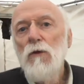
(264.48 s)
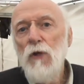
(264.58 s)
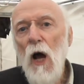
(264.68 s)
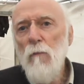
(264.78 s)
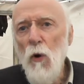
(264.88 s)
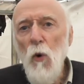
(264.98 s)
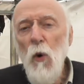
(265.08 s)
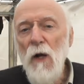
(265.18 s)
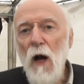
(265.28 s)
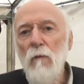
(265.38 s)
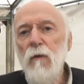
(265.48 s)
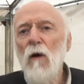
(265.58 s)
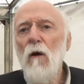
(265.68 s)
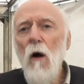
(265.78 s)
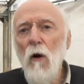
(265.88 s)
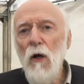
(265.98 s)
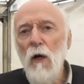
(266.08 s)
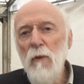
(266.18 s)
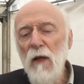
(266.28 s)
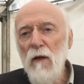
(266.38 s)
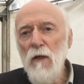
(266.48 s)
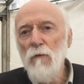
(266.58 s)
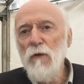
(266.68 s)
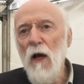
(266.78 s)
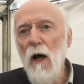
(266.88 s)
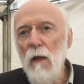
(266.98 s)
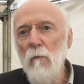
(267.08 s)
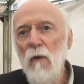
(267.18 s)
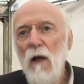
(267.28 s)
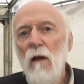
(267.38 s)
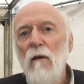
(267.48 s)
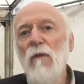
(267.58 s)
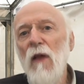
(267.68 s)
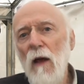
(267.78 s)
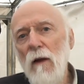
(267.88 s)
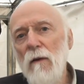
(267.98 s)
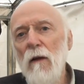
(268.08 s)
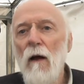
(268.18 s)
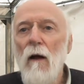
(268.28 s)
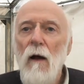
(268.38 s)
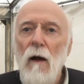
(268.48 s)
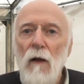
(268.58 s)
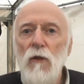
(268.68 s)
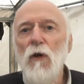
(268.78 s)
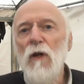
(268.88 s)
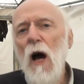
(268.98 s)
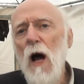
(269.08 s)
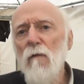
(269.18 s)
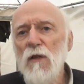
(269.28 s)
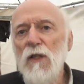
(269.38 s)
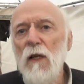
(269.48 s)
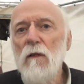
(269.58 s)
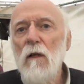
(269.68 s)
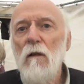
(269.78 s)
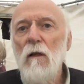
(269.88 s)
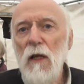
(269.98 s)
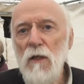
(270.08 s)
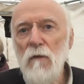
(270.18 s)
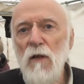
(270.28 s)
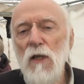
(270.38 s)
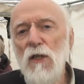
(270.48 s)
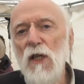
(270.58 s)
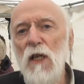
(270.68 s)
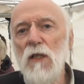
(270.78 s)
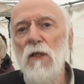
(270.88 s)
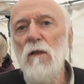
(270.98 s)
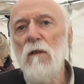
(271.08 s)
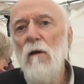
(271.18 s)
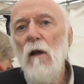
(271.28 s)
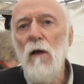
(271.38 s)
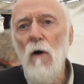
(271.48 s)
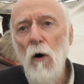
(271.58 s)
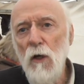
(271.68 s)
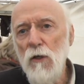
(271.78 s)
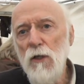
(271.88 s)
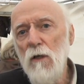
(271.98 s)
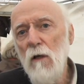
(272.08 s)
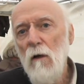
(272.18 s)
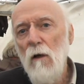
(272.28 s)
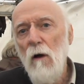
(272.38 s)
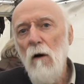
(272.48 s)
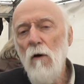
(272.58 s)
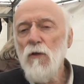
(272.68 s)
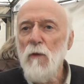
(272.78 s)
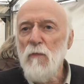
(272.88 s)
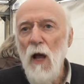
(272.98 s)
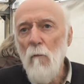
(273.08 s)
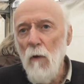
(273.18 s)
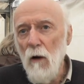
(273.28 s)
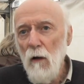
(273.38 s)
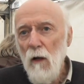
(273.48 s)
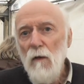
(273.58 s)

Sarpo Una for a longer period of time, then you can harvest it later in the season, in August or September,